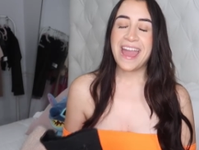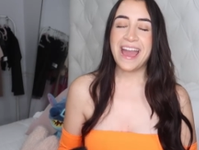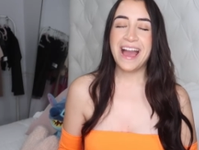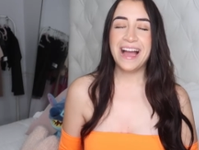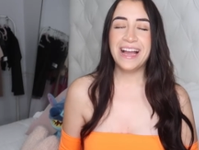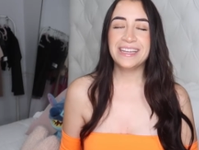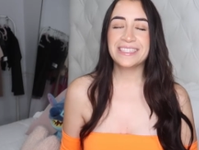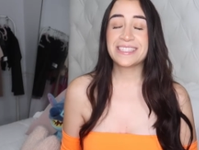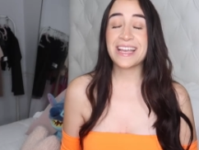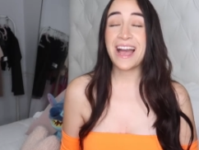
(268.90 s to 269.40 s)

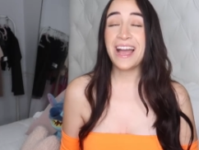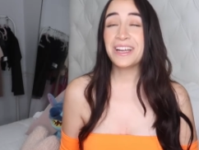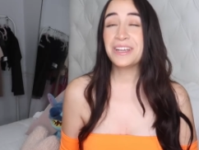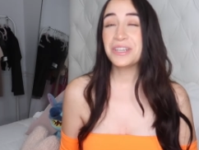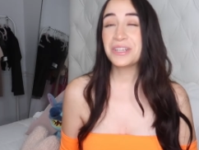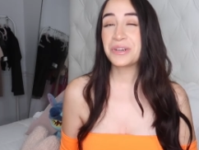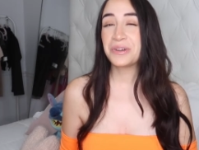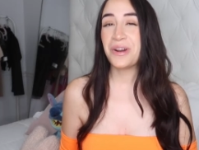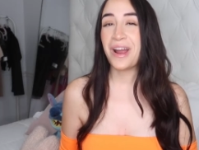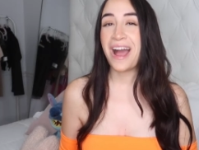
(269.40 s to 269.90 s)
and I
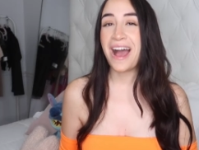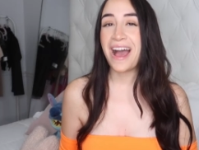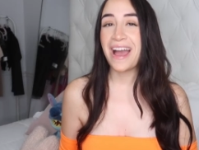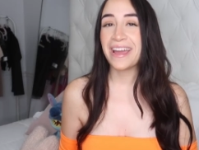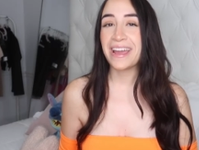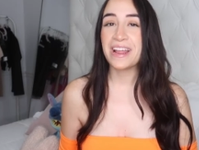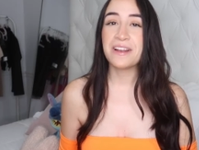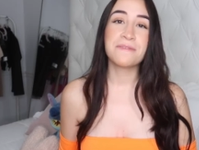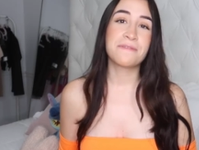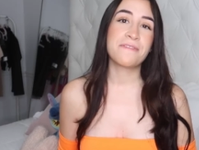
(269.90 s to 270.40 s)
could
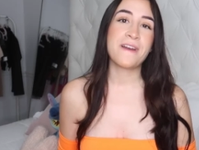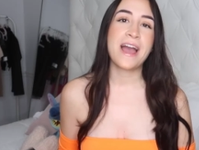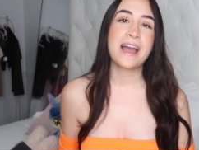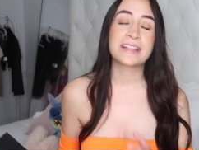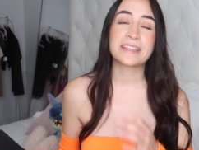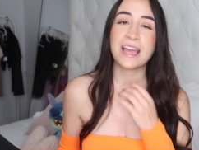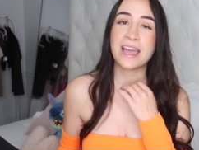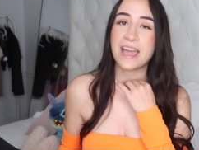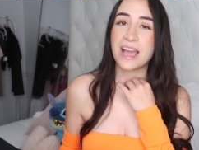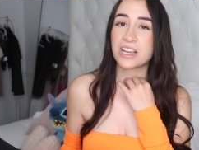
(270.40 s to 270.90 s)
cry. In
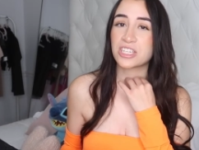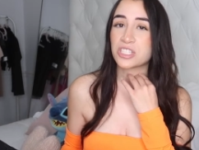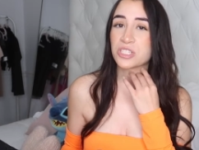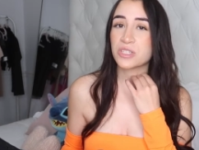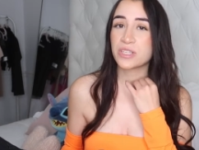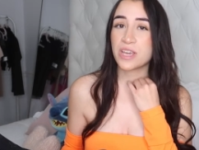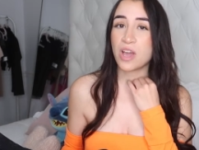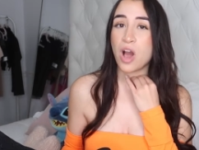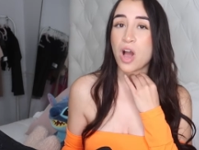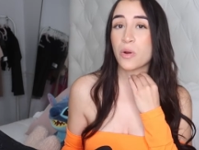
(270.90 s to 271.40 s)
fact, I
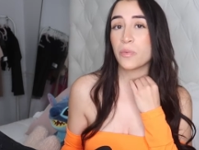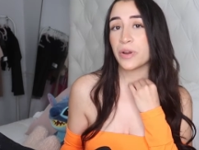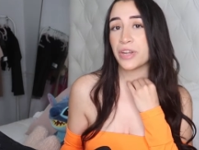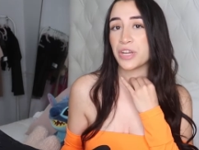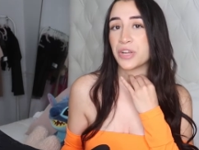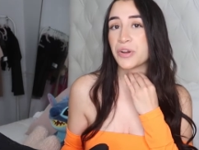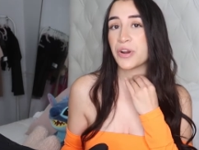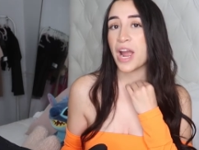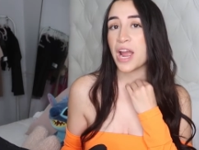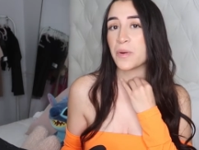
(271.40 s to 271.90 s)
actually already
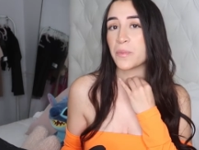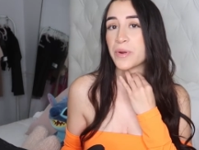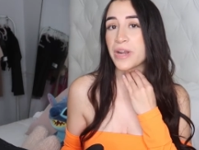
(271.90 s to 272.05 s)
cried.